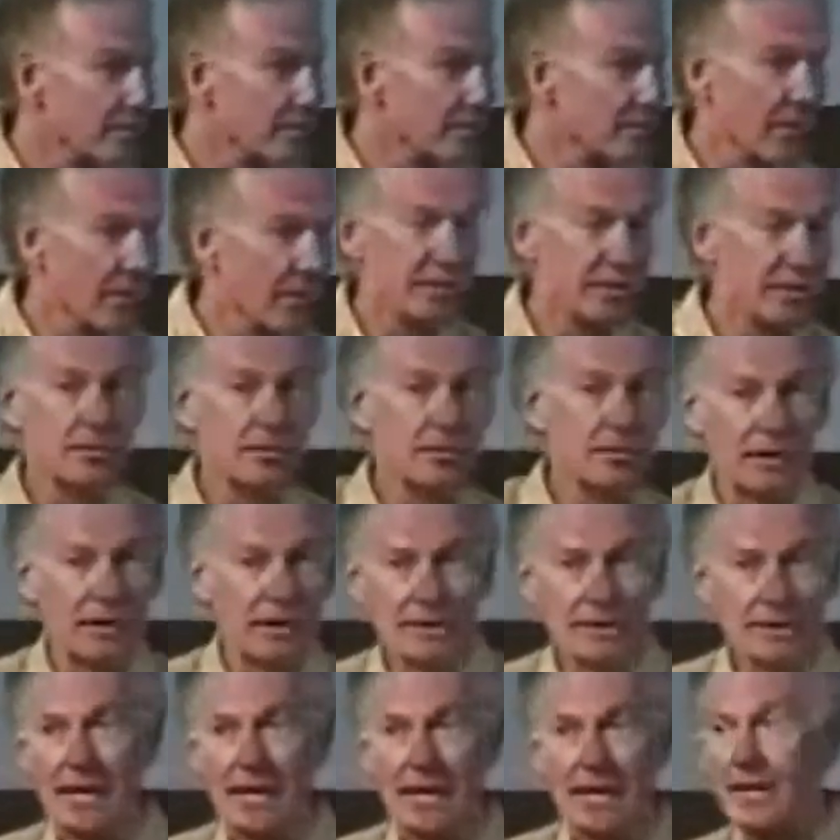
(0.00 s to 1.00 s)
responsible, our
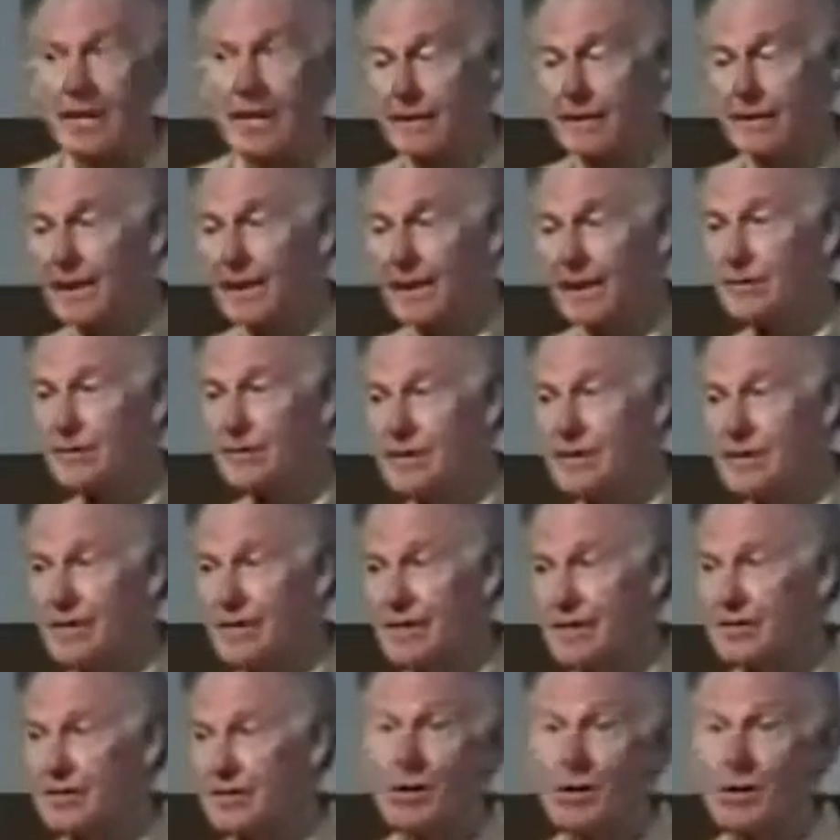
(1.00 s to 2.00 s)
diet and
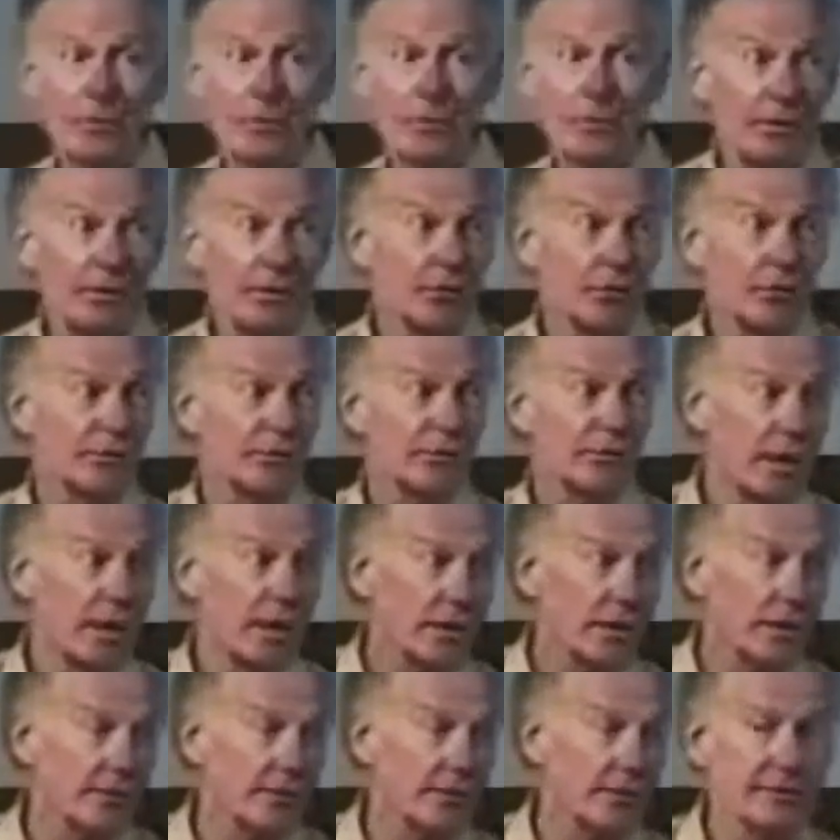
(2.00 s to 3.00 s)
exercise and so on, but we do have
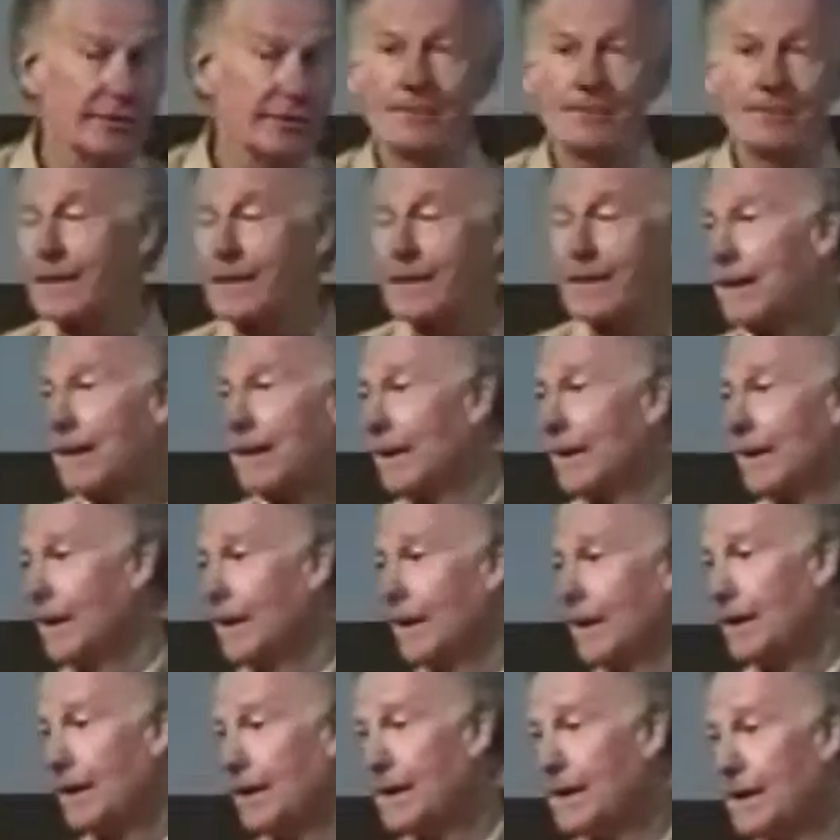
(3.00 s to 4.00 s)
doctors.
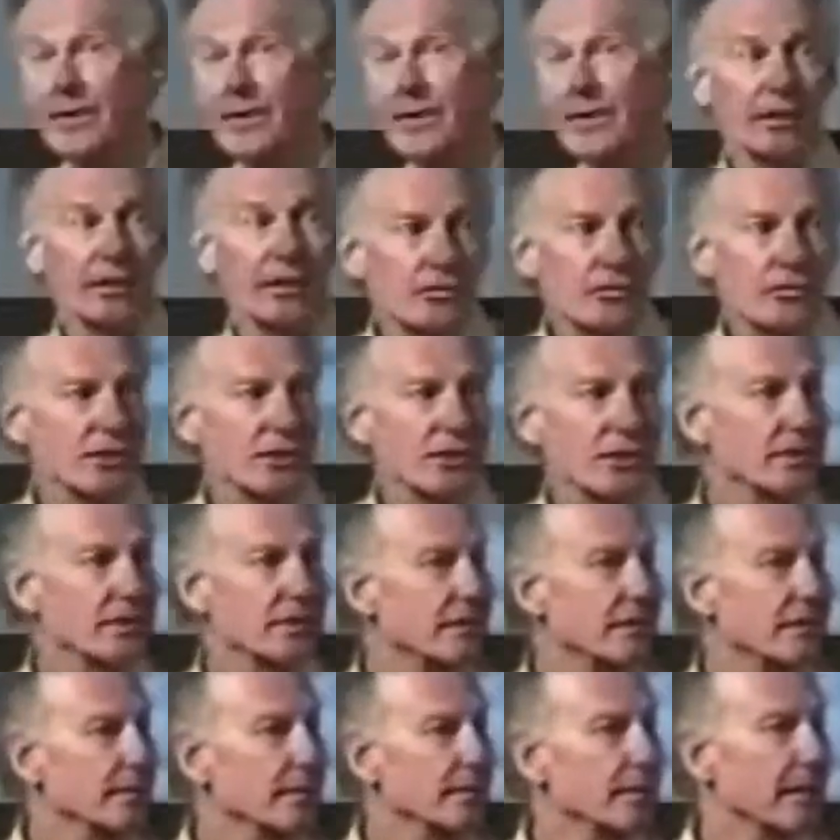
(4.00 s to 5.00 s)
Uh, they're a trusted
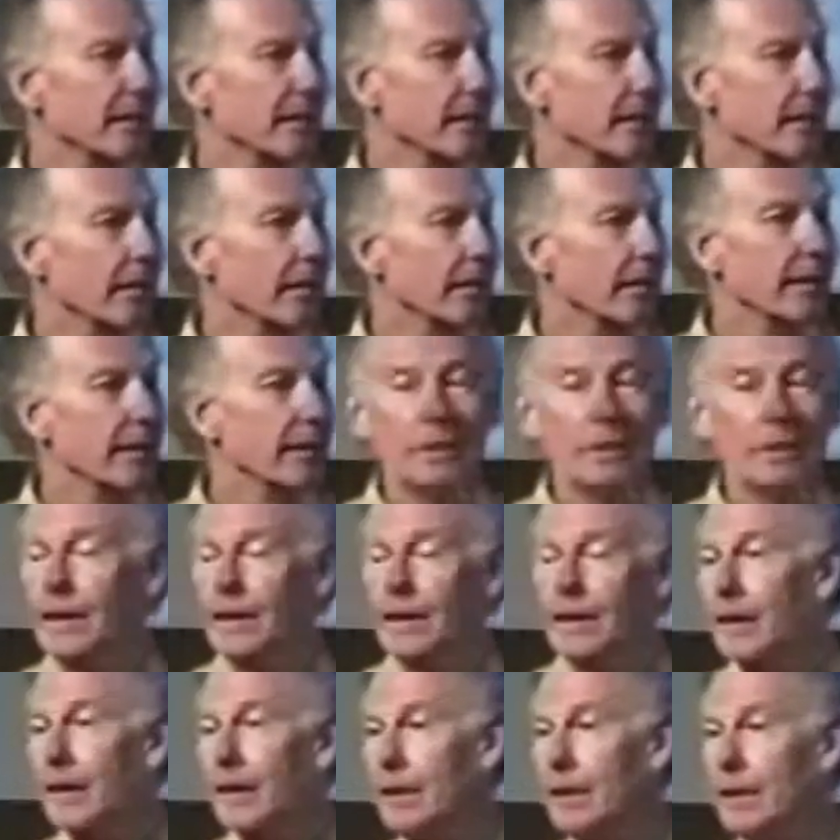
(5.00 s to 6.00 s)
intermediary.
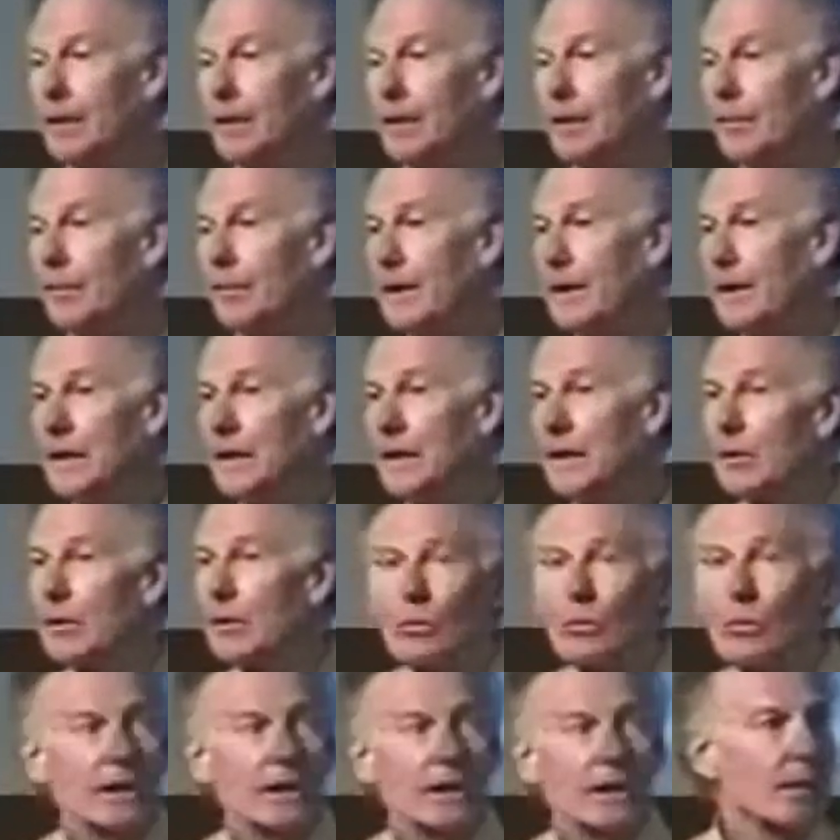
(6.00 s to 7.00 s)
Um,
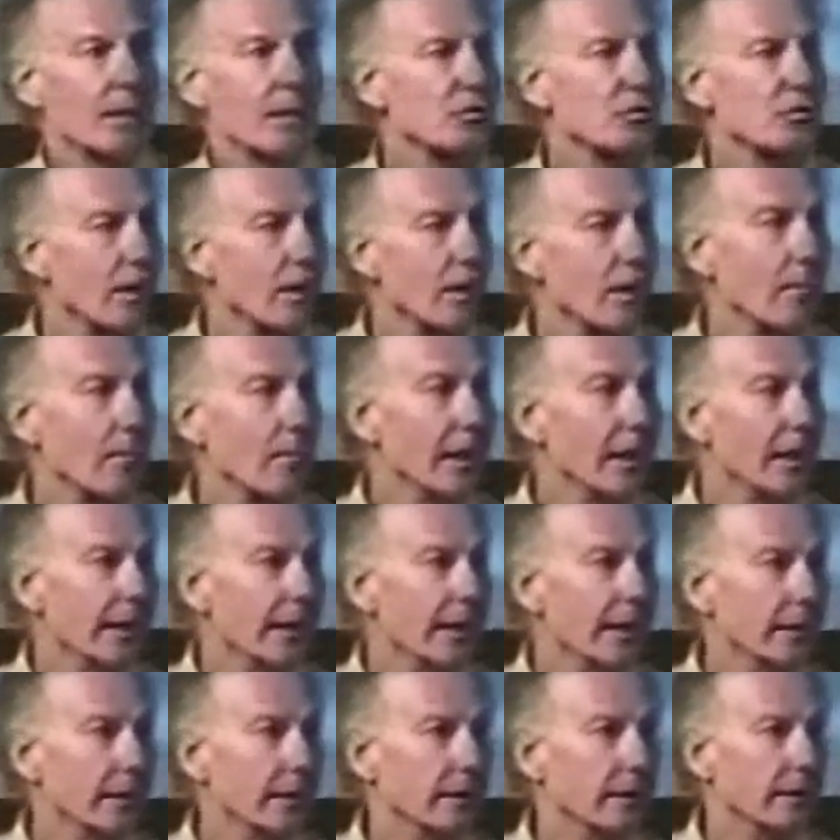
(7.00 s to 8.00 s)
when it comes to our
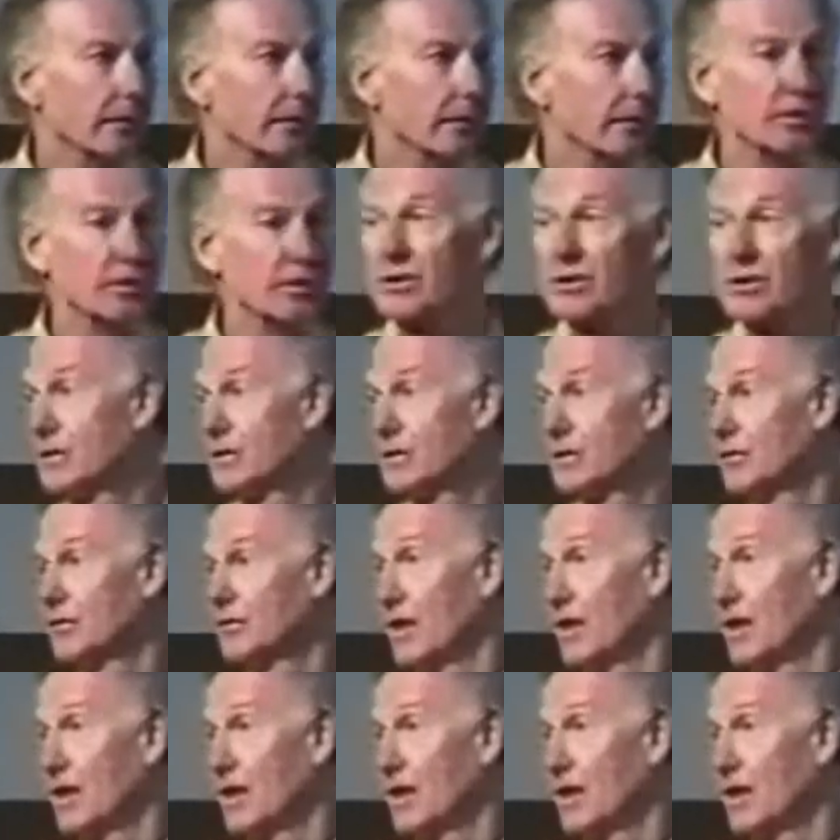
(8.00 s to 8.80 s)
money, which is